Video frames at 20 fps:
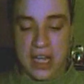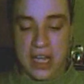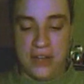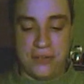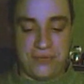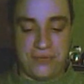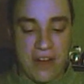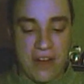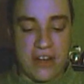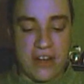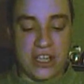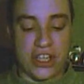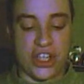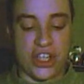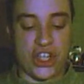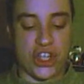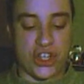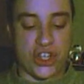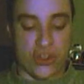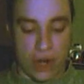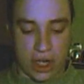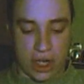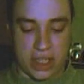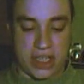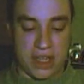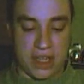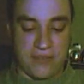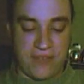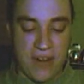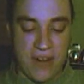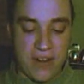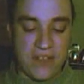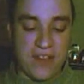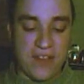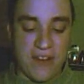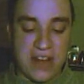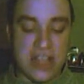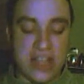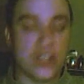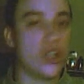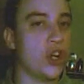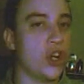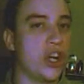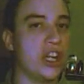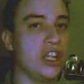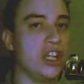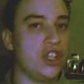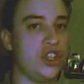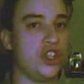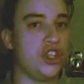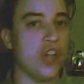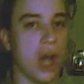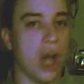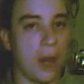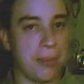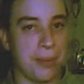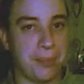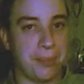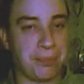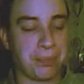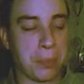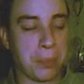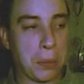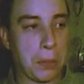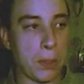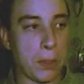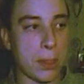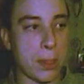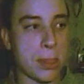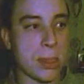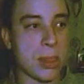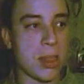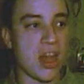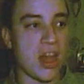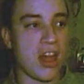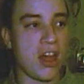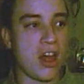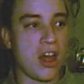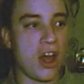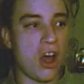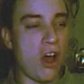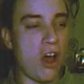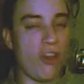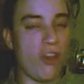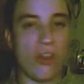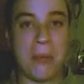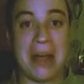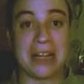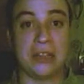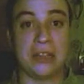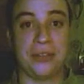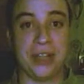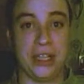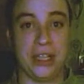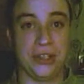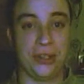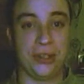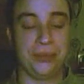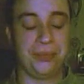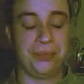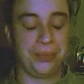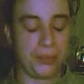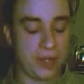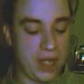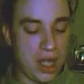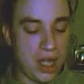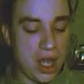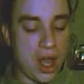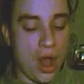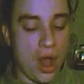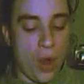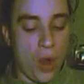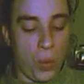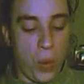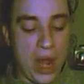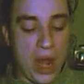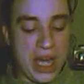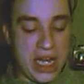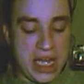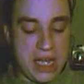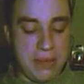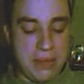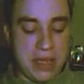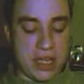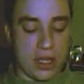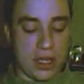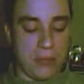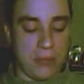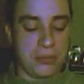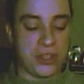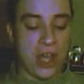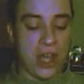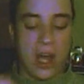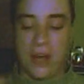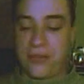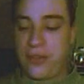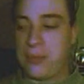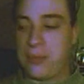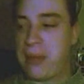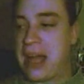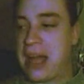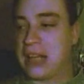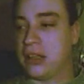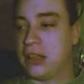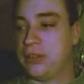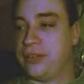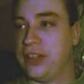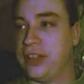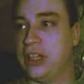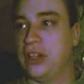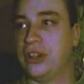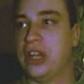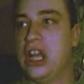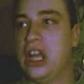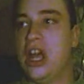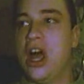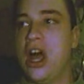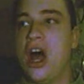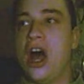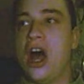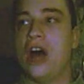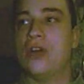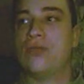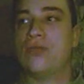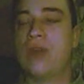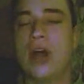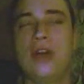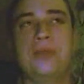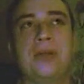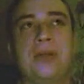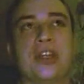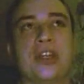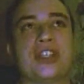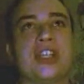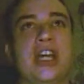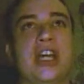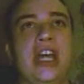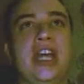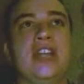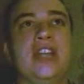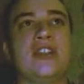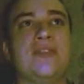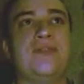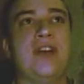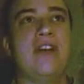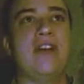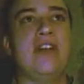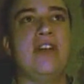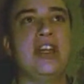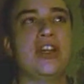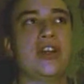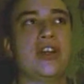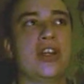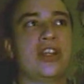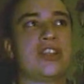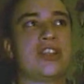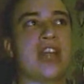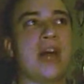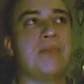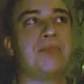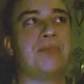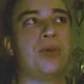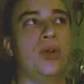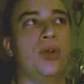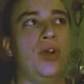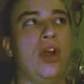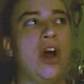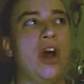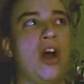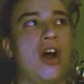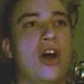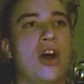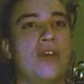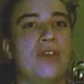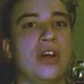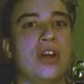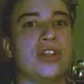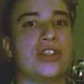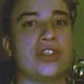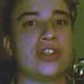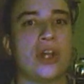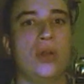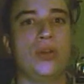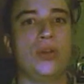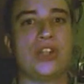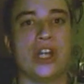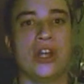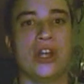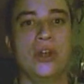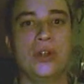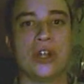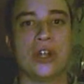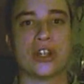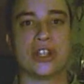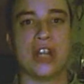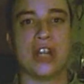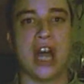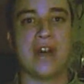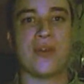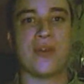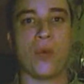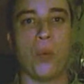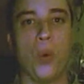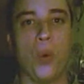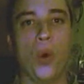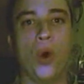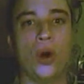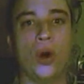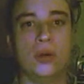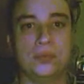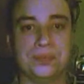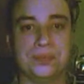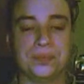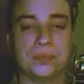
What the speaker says: and very destructive, very, very good at his job on the battlefield. When he becomes off the battlefield, Roadbuster is a very good example of a soldier who doesn't have a war.